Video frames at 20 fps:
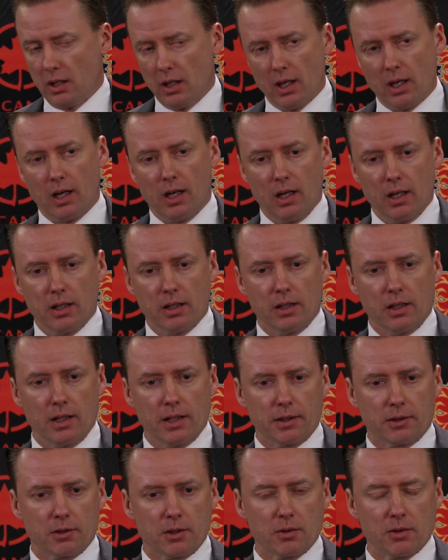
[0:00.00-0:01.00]
is. Yeah, I, I
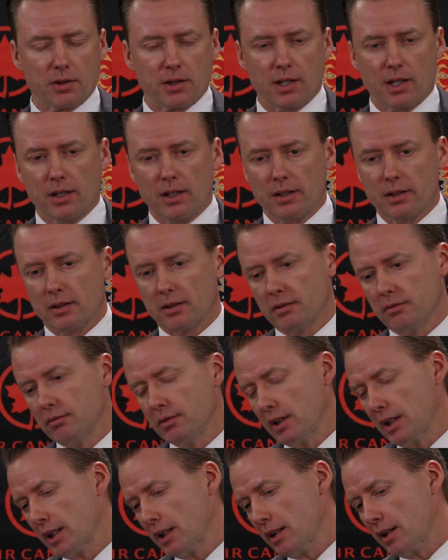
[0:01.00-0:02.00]
agree with that. I,
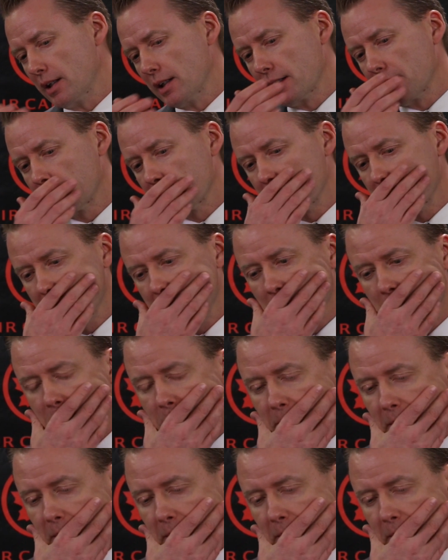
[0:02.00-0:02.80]
I, I agree.